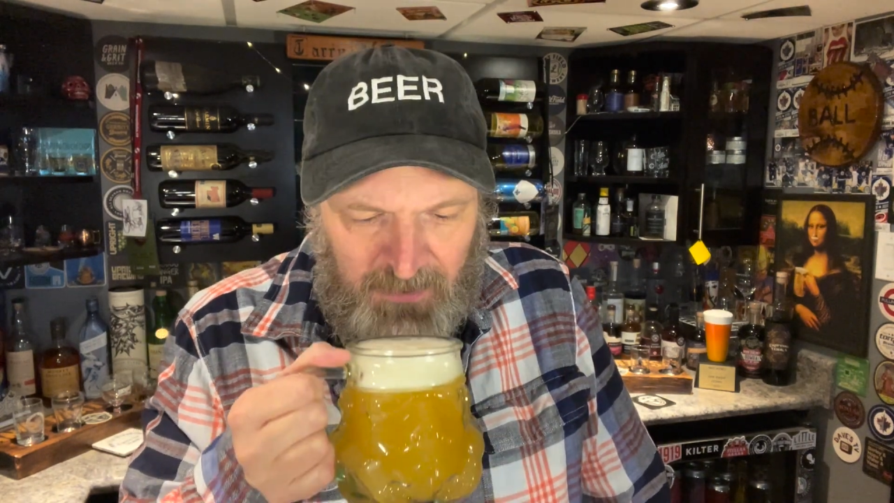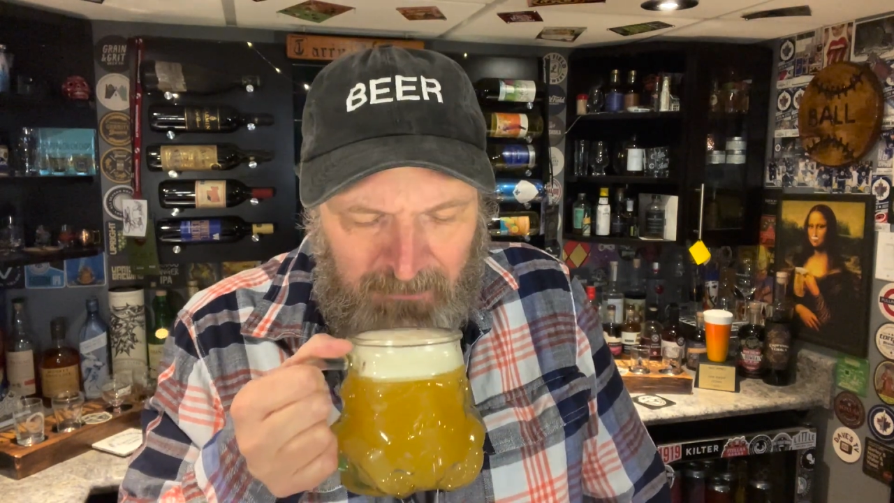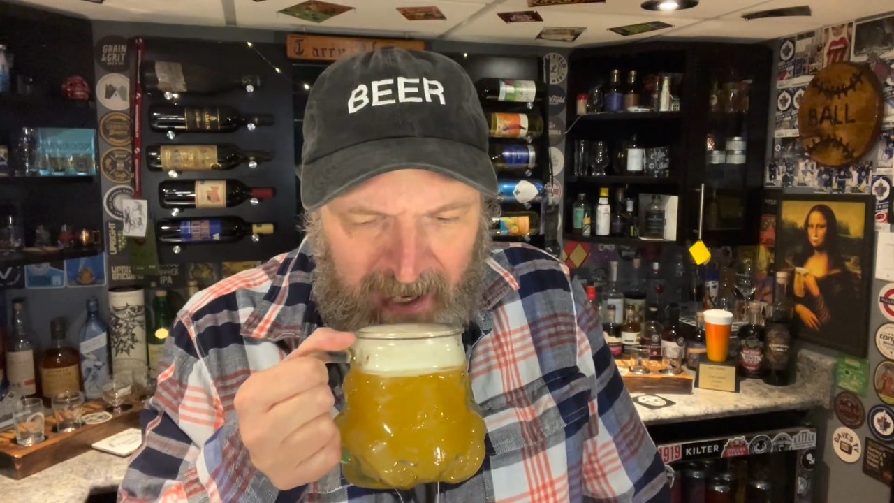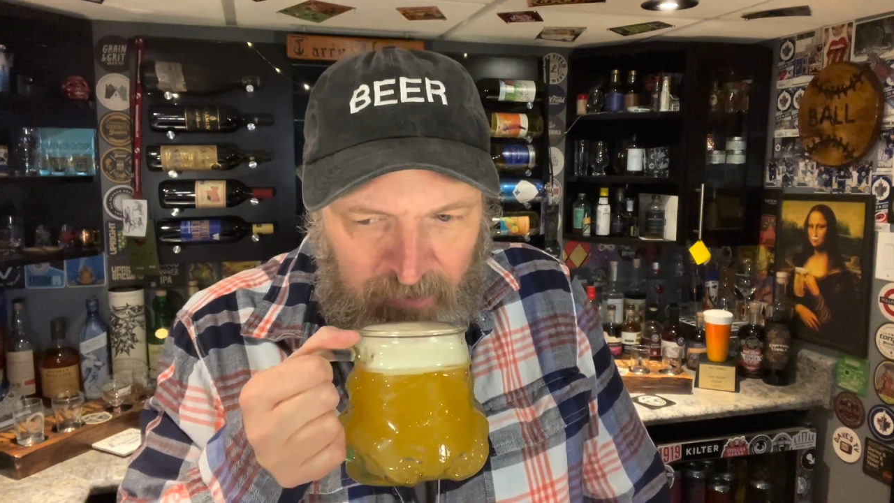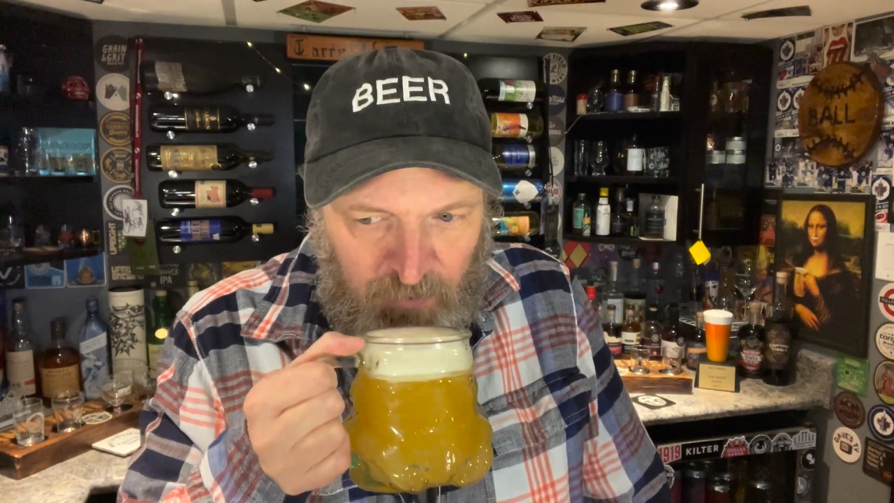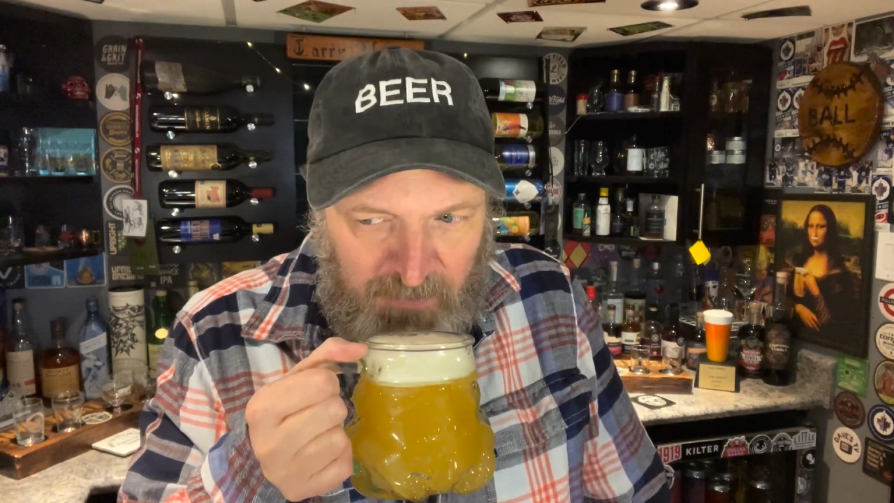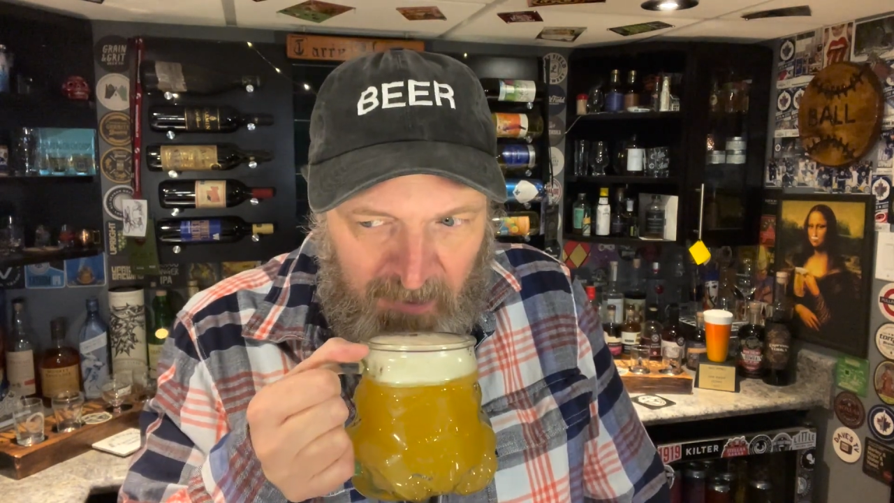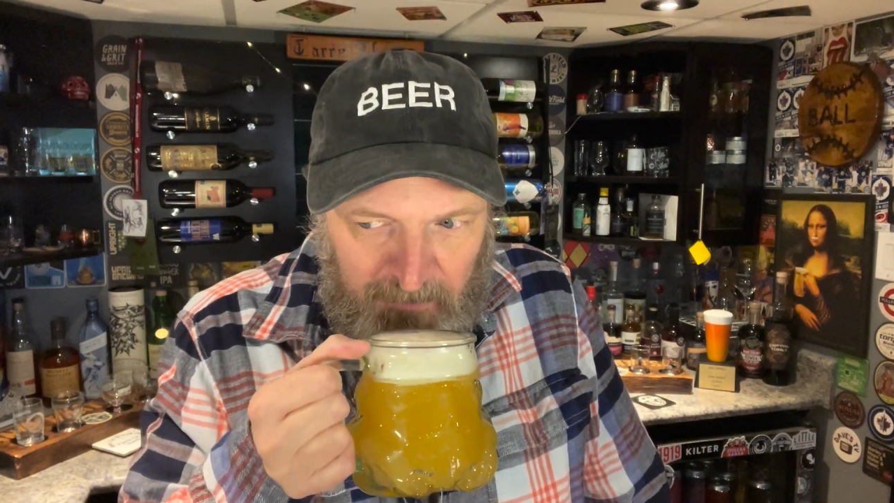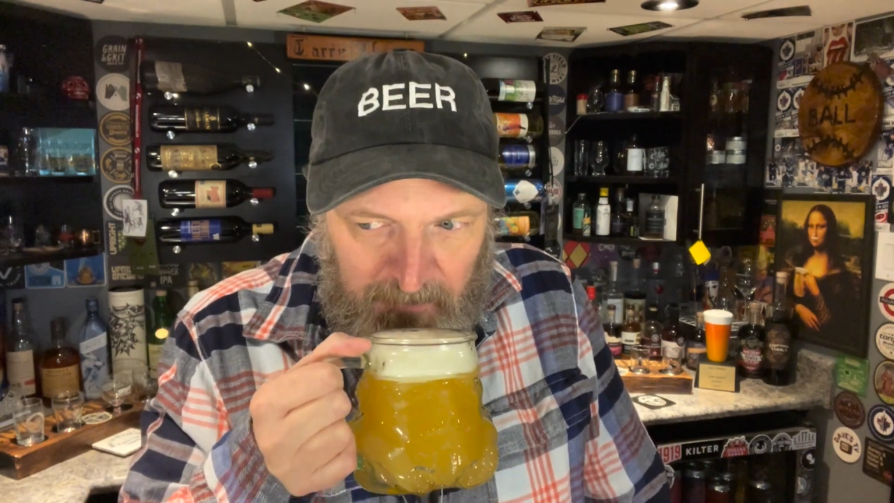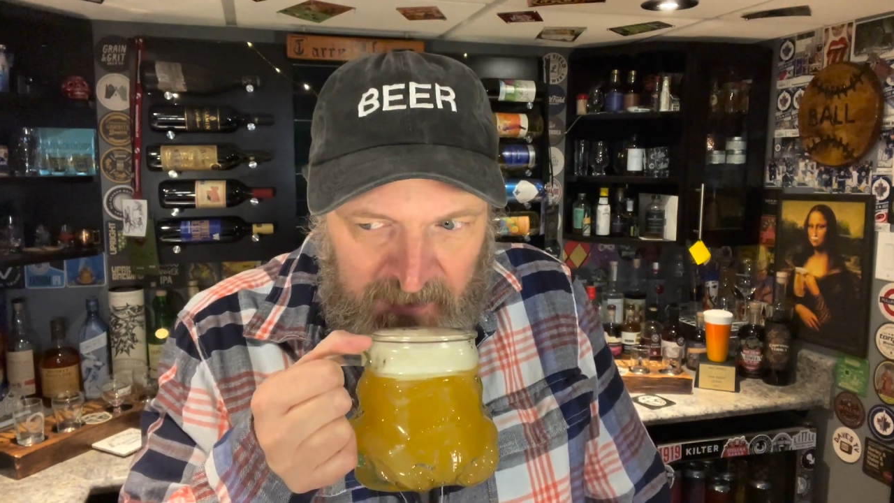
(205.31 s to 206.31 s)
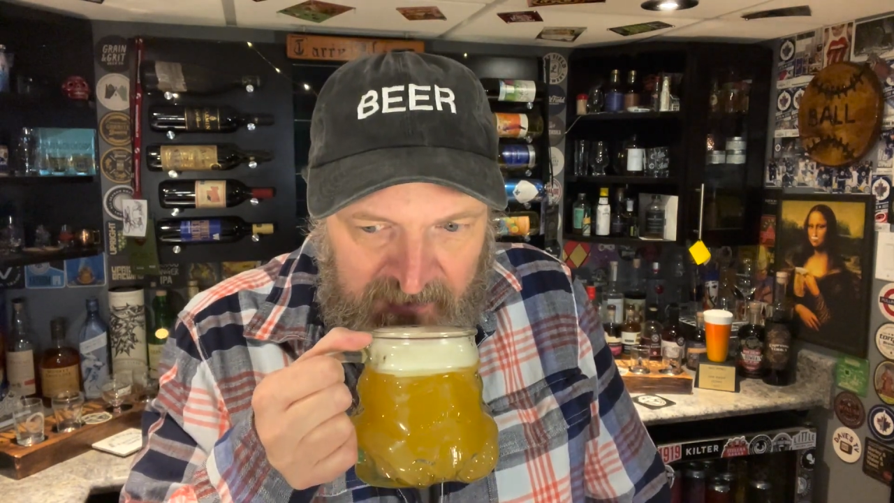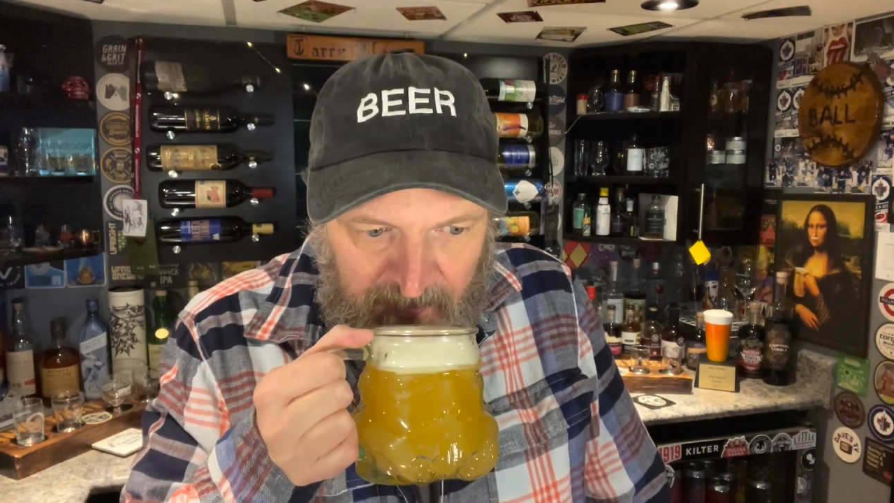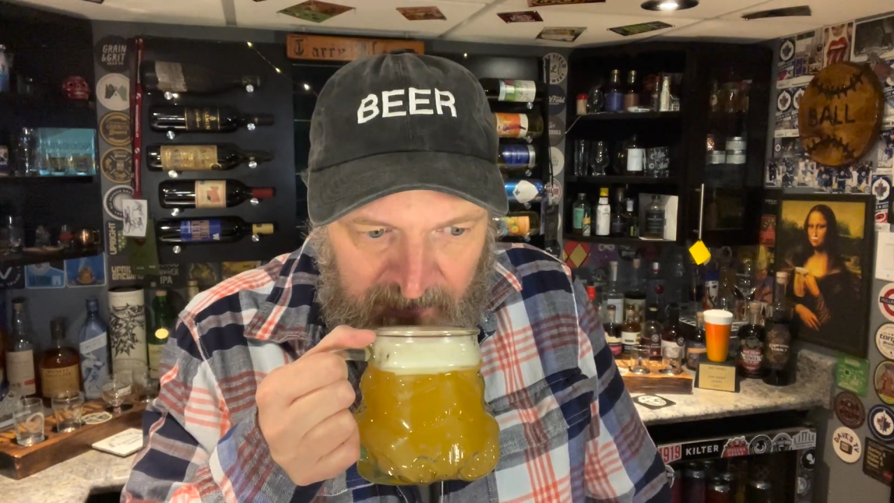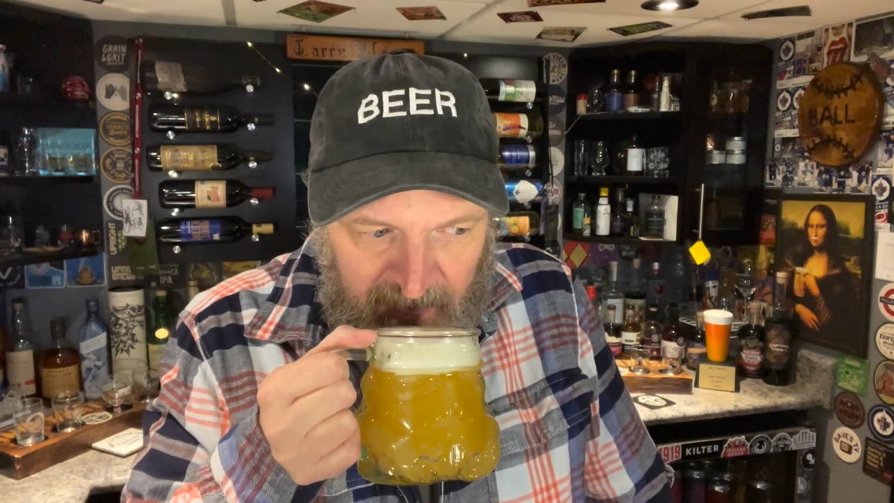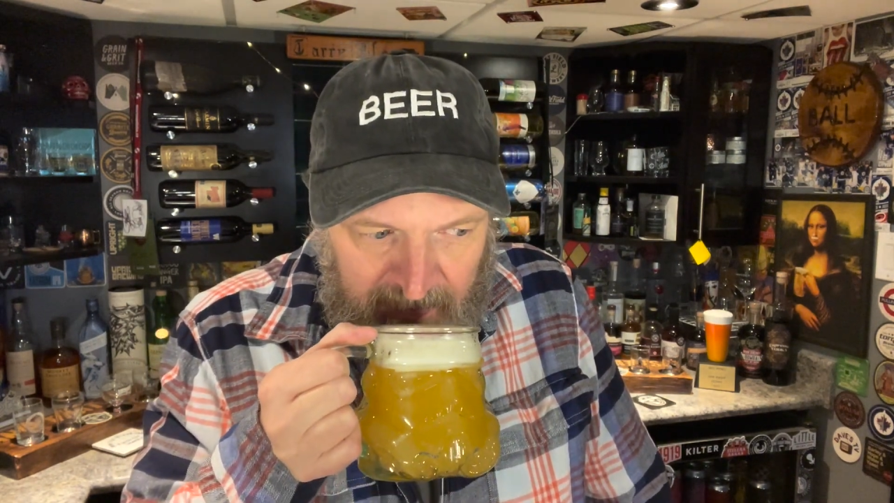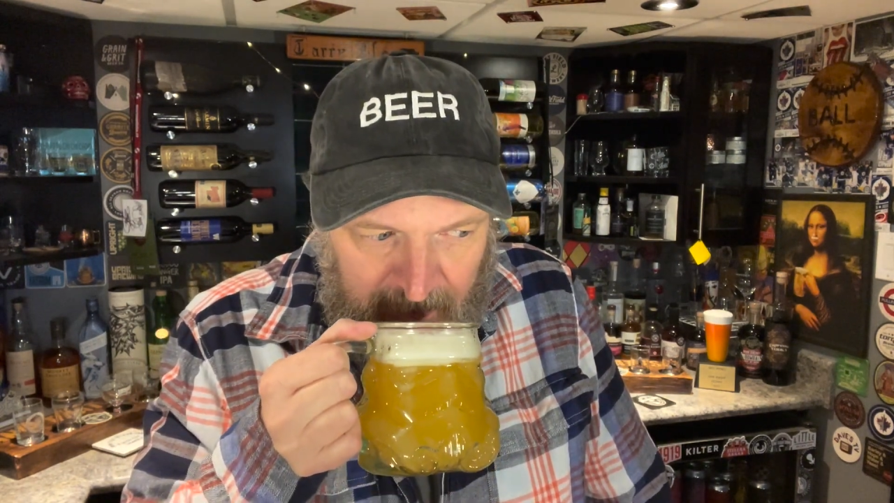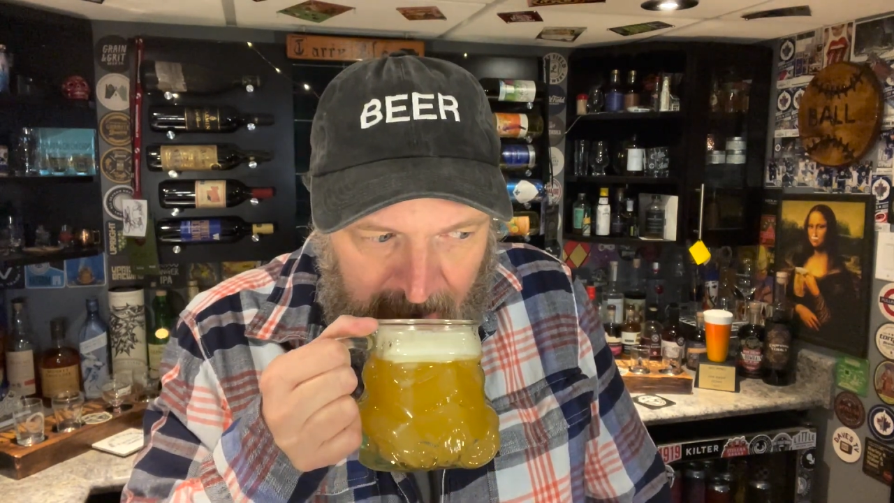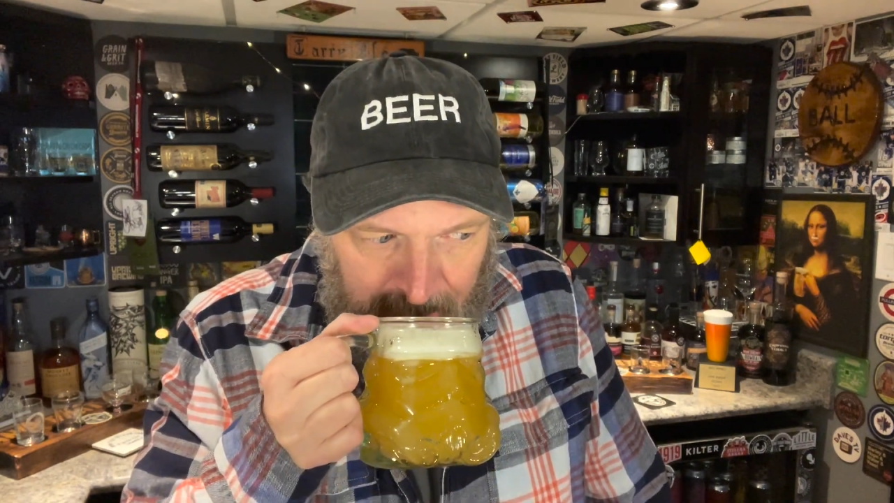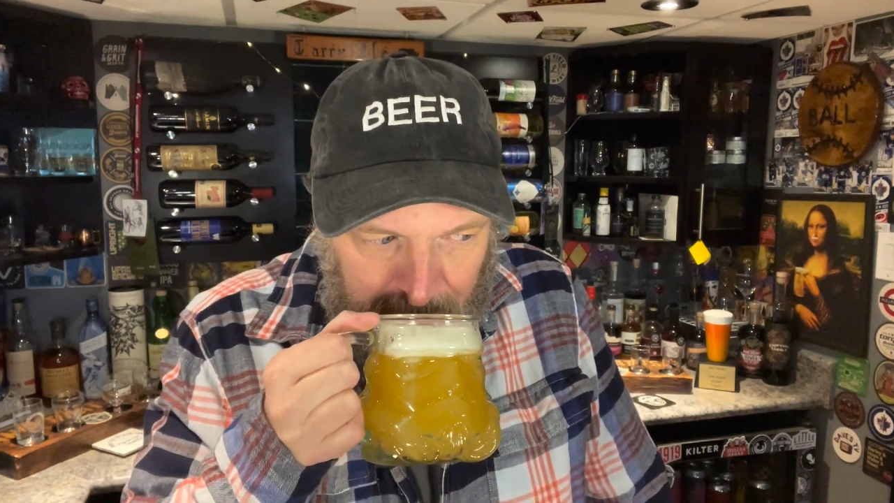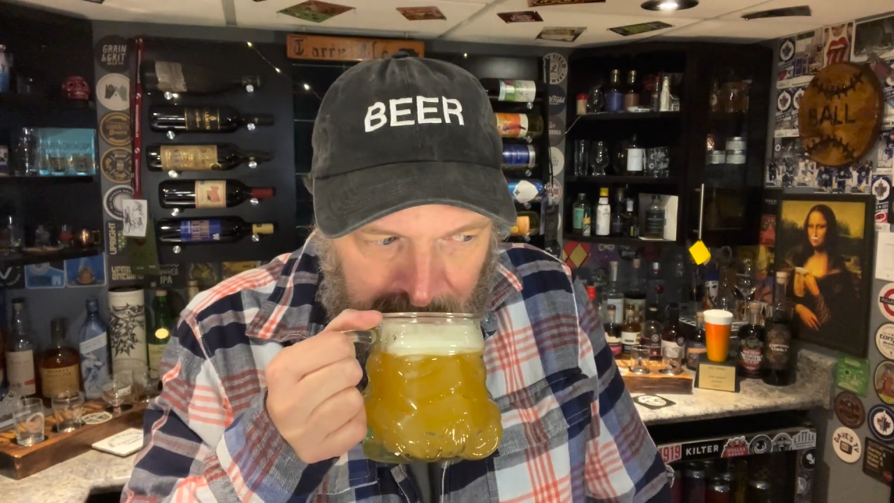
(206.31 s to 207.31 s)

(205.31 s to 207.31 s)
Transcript: mango probably, something like that.